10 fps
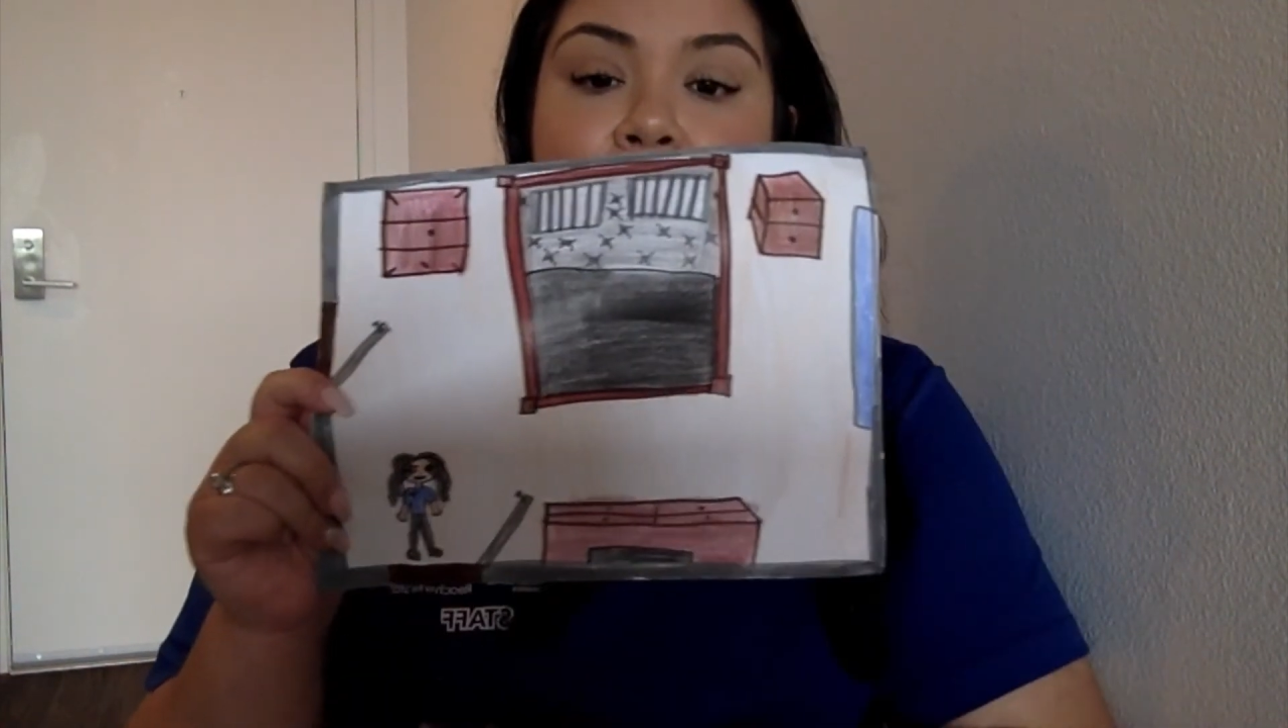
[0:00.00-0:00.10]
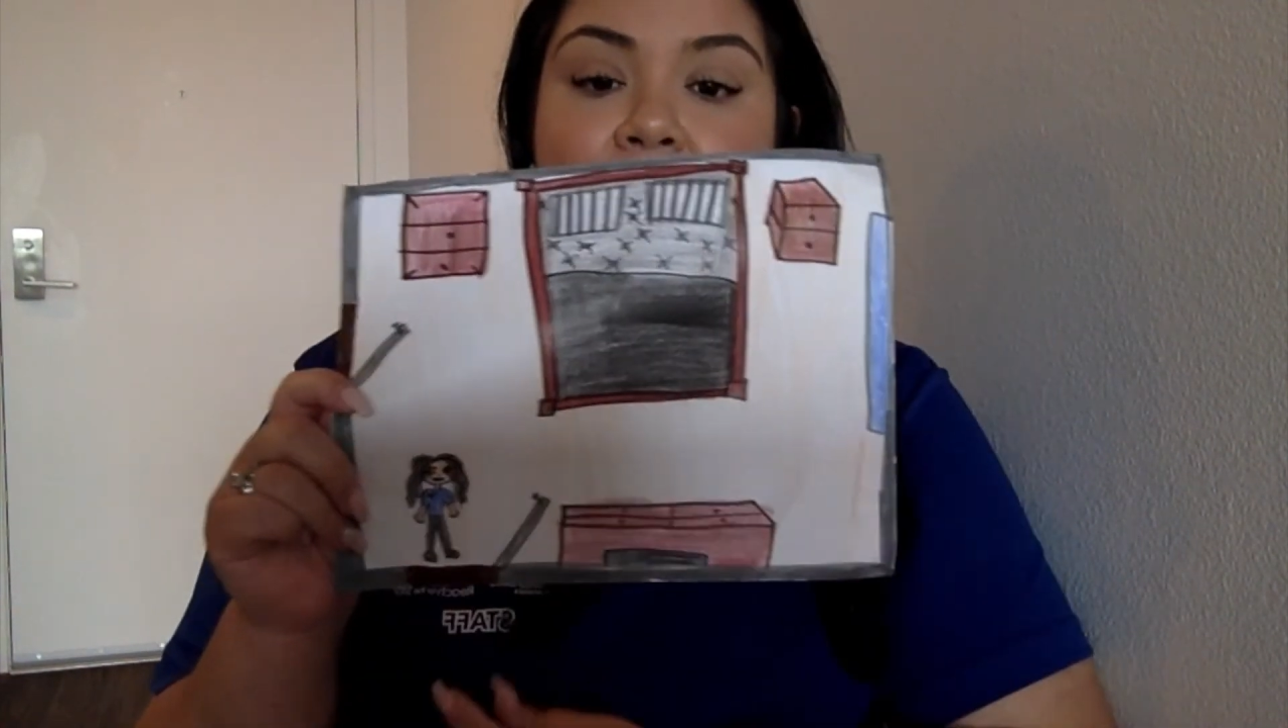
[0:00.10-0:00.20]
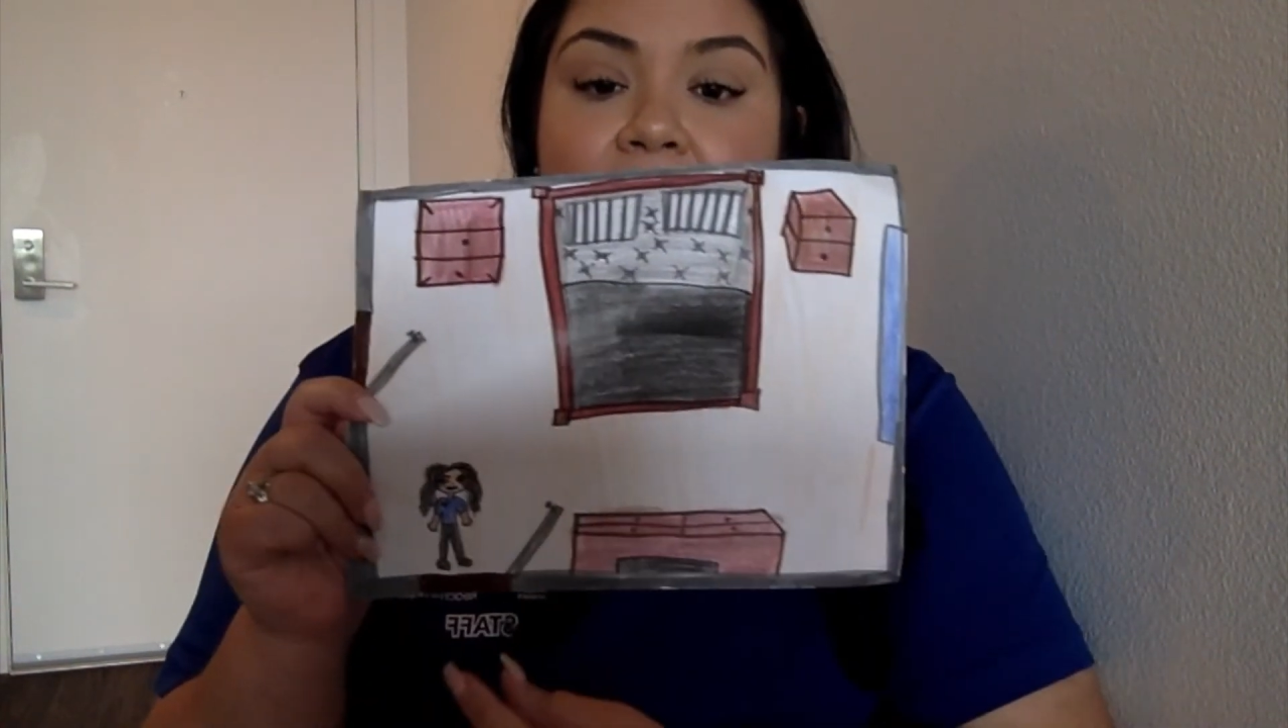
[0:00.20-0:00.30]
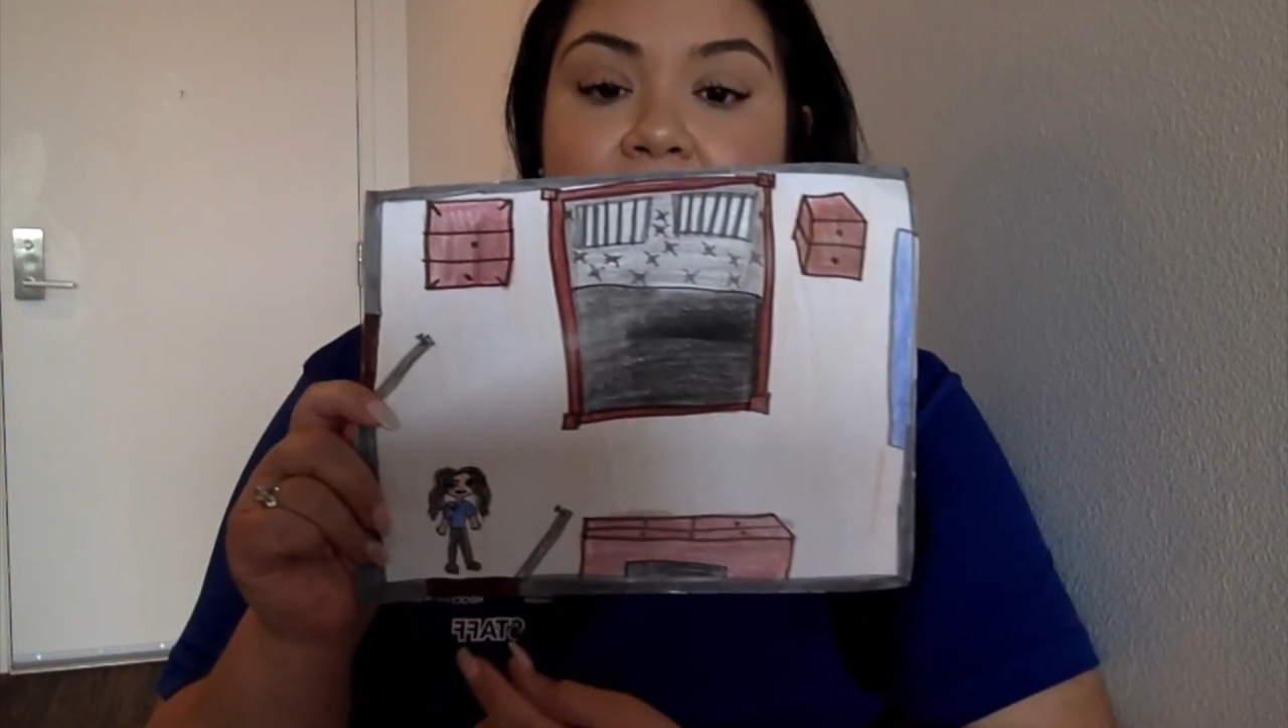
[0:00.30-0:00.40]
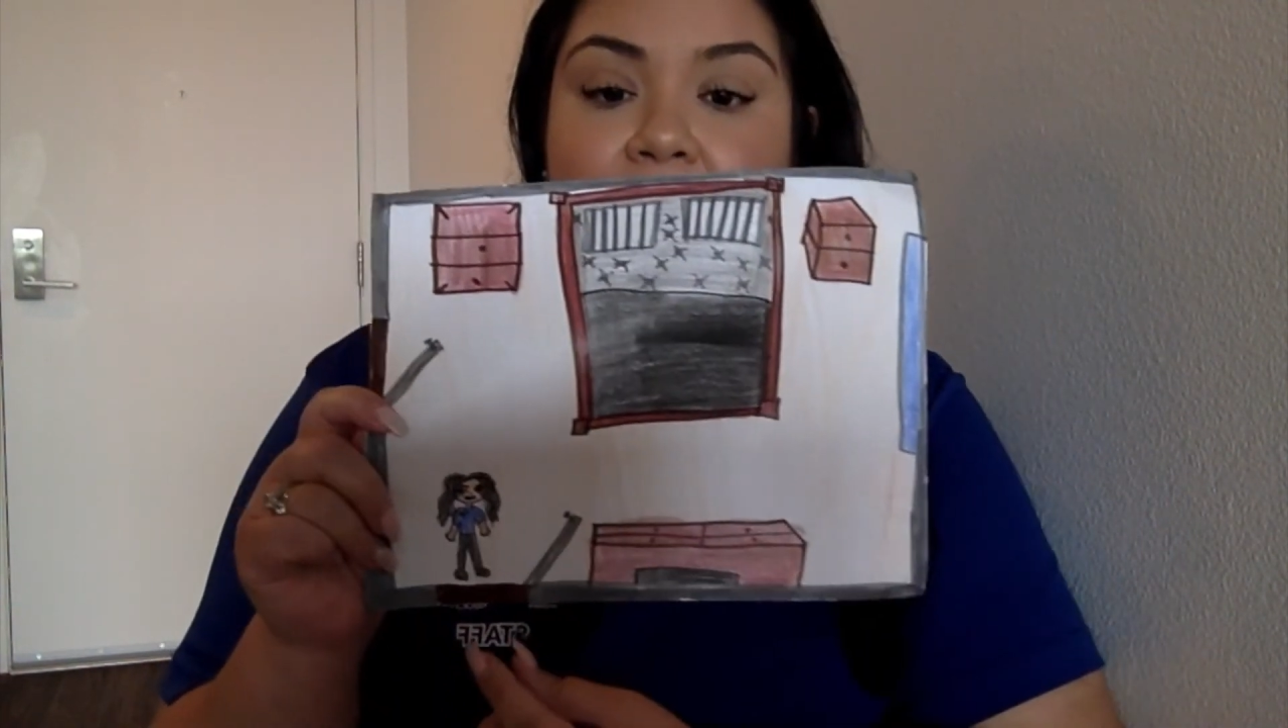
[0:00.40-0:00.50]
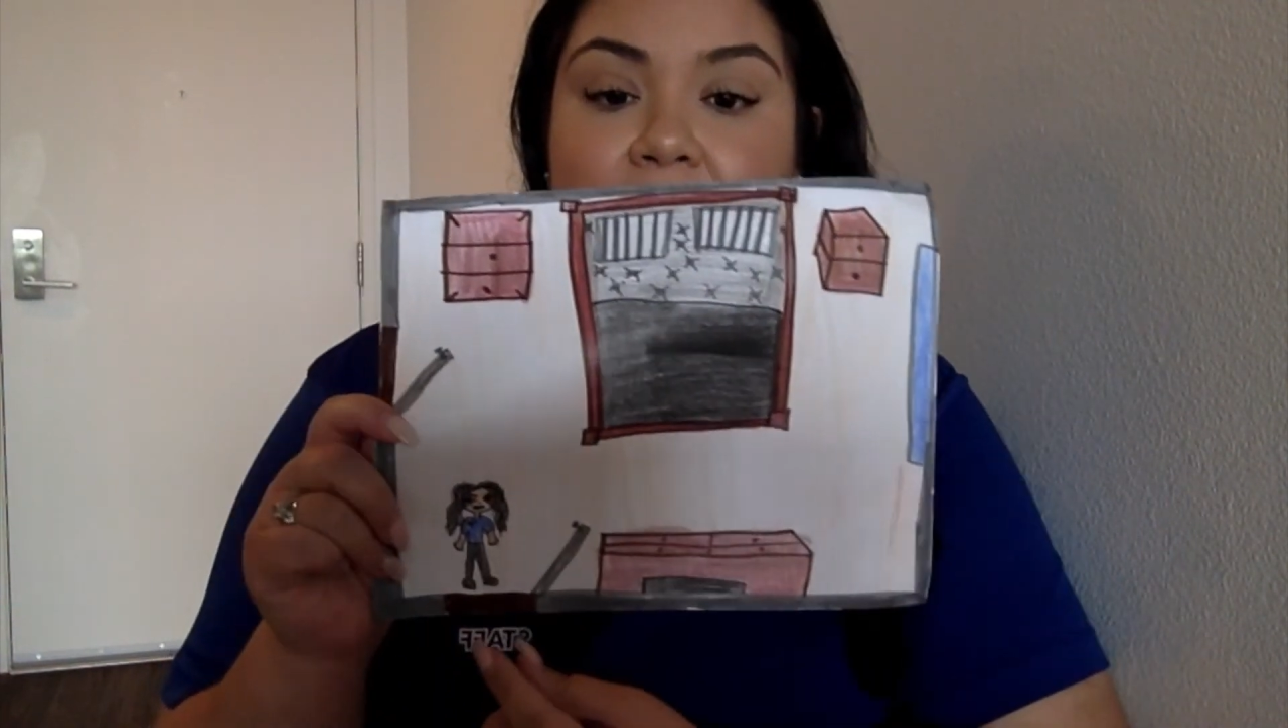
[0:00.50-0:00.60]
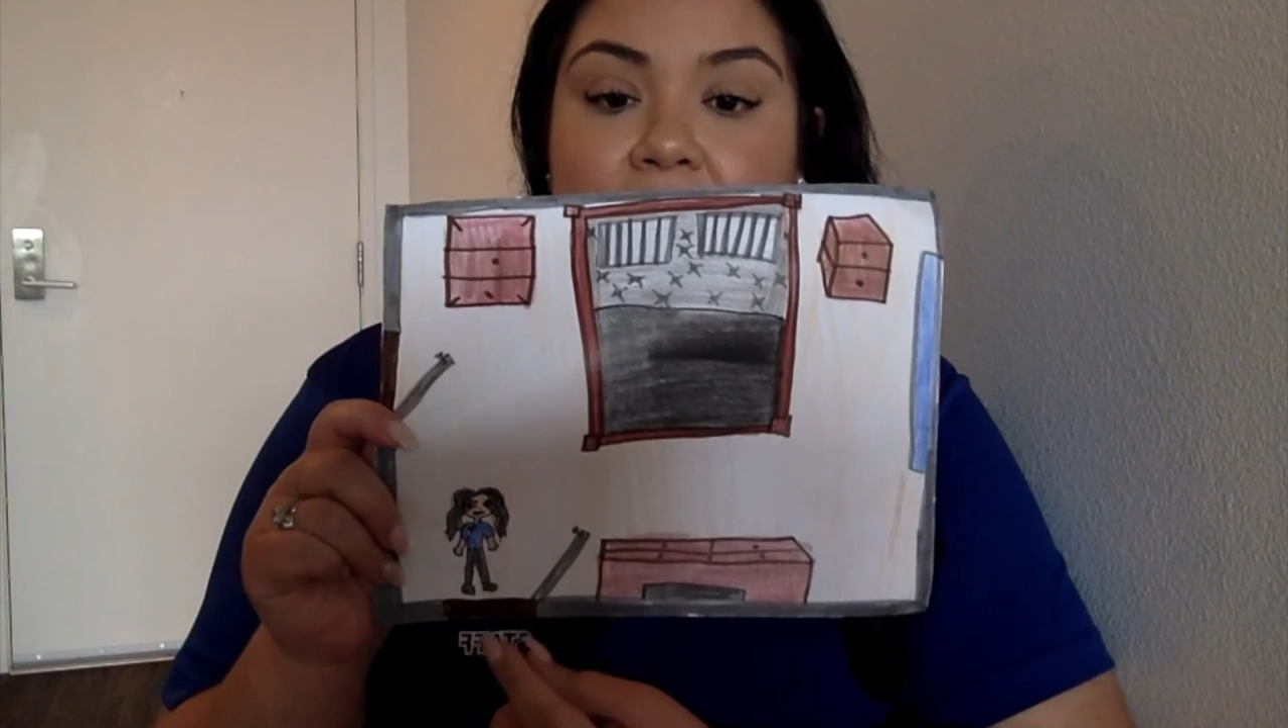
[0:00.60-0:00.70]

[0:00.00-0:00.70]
And then